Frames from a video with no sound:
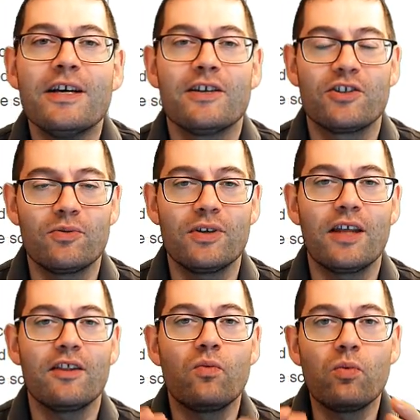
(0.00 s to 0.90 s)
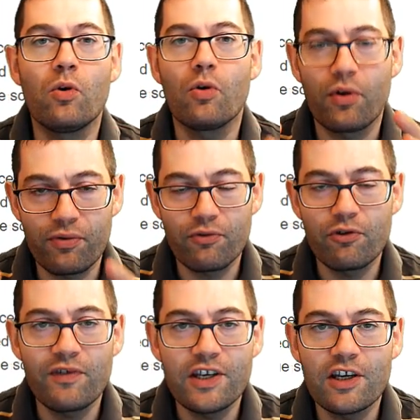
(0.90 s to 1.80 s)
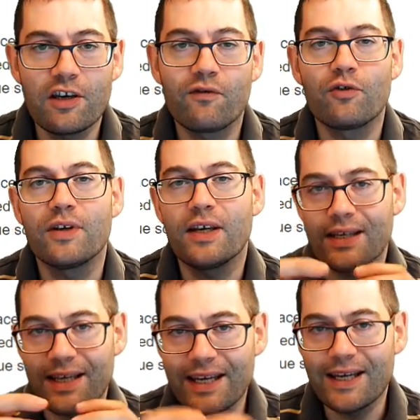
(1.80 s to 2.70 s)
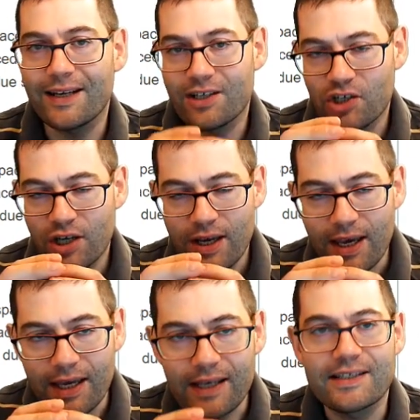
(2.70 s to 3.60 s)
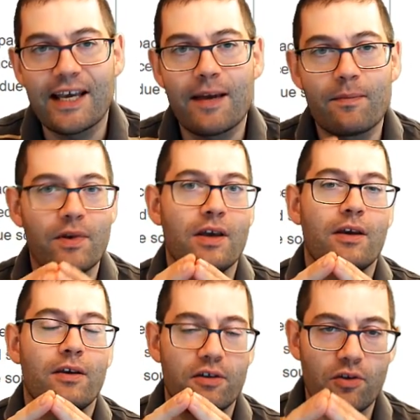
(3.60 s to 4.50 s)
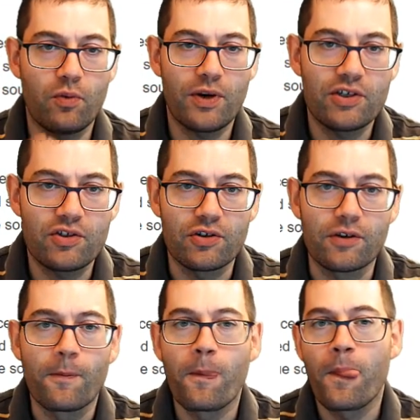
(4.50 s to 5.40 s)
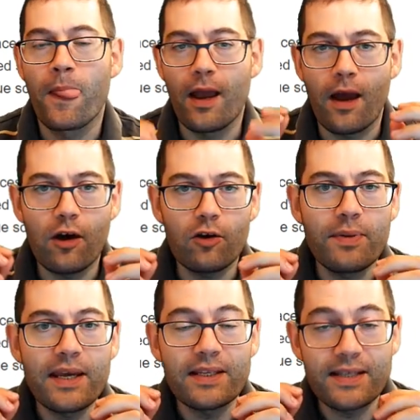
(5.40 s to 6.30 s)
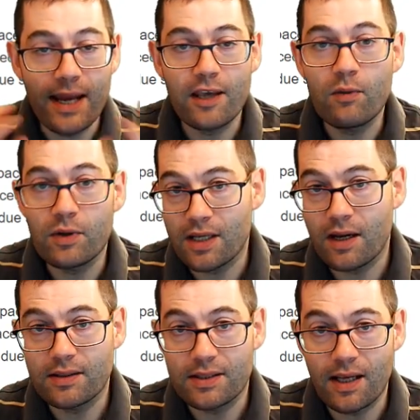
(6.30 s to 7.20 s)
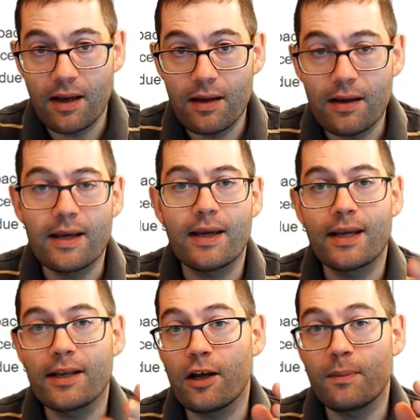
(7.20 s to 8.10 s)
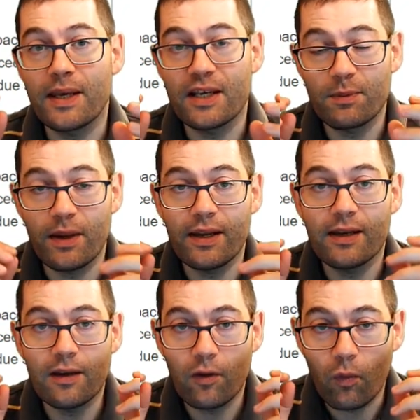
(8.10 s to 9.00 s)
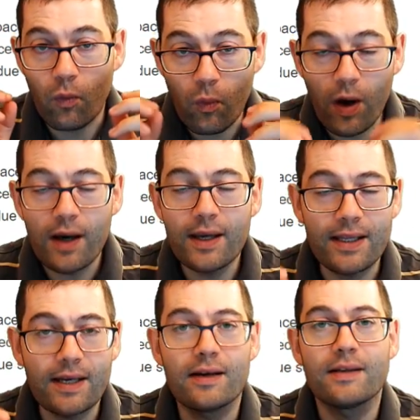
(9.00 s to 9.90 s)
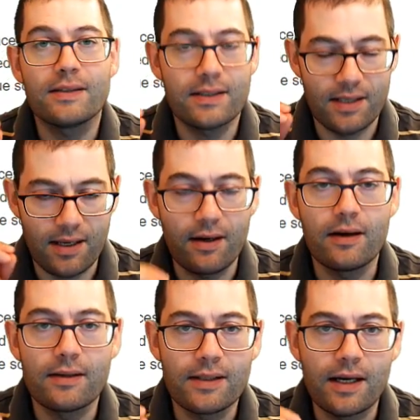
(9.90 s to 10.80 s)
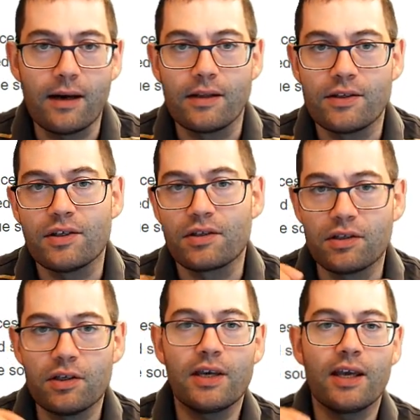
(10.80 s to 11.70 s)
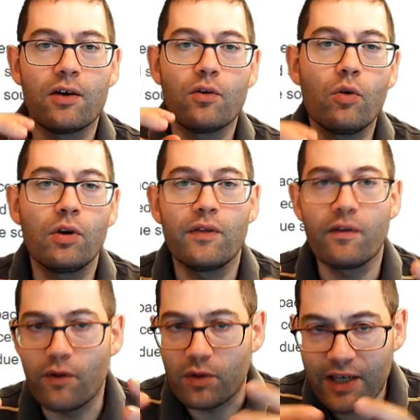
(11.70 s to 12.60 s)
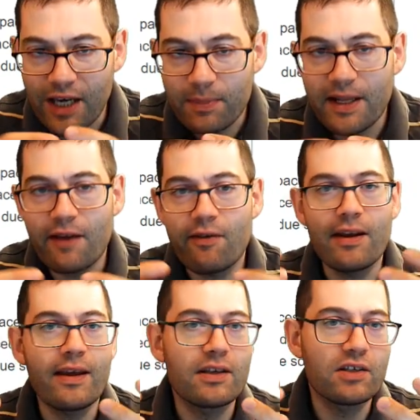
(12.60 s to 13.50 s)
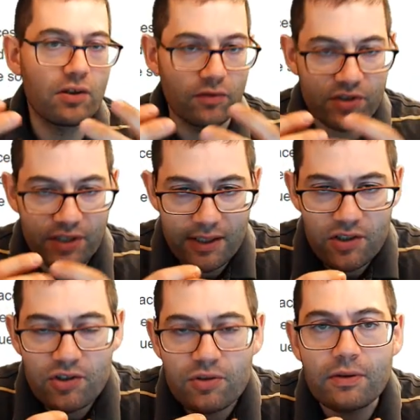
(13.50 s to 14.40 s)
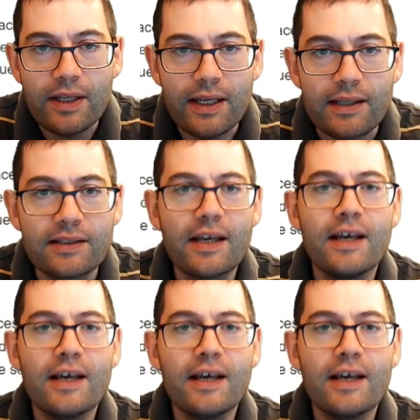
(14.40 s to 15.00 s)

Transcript: to another walkthrough video for another English exam question. I'll be telling you what the answers are and I'll be explaining why the answers are the answers, looking at all of the vocabulary links, contextual links